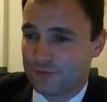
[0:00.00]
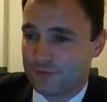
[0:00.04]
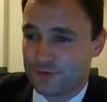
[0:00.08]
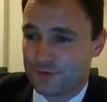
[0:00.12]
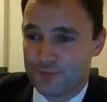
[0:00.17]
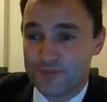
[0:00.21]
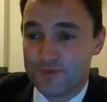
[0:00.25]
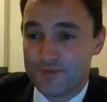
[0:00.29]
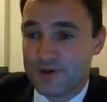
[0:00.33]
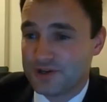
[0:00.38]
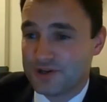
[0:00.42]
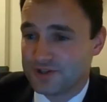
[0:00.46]
from
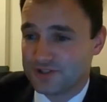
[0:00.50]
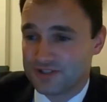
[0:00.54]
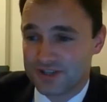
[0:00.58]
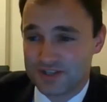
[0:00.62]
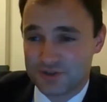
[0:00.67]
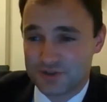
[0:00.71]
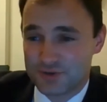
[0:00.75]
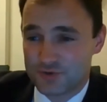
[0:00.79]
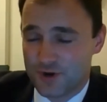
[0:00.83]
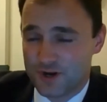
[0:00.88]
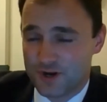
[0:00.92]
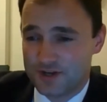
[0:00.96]
emergency
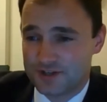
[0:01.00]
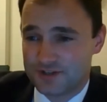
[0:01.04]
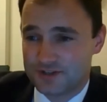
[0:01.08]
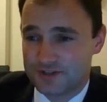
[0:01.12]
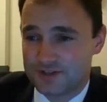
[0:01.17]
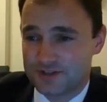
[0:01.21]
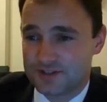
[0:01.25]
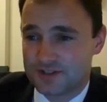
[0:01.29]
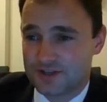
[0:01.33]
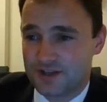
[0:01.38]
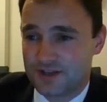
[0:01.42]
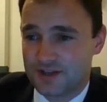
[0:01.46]

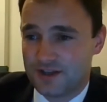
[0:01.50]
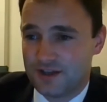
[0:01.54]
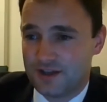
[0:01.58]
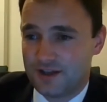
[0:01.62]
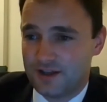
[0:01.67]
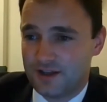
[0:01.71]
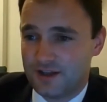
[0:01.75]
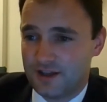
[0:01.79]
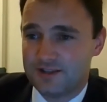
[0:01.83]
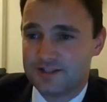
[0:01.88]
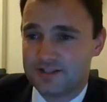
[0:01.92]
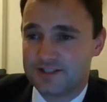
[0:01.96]
situations
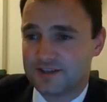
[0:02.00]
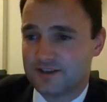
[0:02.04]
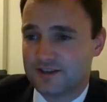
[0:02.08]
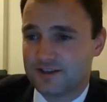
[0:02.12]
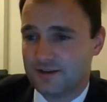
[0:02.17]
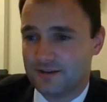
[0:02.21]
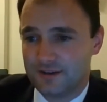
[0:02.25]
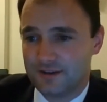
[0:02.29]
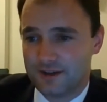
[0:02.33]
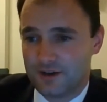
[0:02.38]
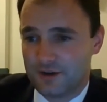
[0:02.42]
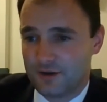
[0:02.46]

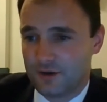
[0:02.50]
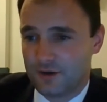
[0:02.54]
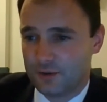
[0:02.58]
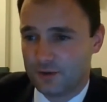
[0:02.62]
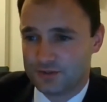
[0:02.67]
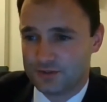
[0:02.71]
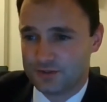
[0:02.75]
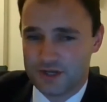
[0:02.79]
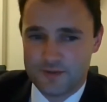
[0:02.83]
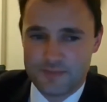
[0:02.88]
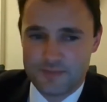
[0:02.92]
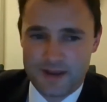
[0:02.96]
into
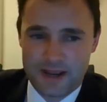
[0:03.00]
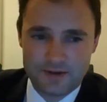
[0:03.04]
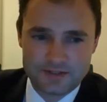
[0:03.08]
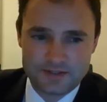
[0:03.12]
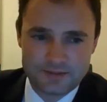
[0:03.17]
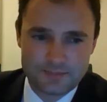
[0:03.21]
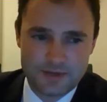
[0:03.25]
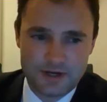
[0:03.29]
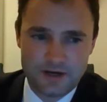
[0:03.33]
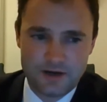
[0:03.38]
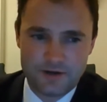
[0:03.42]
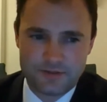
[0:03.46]
long-term housing
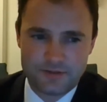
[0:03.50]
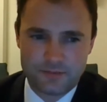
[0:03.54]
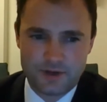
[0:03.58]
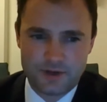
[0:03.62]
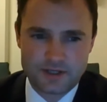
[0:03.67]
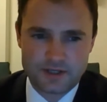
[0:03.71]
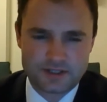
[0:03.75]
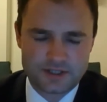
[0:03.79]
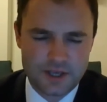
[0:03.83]
pathways.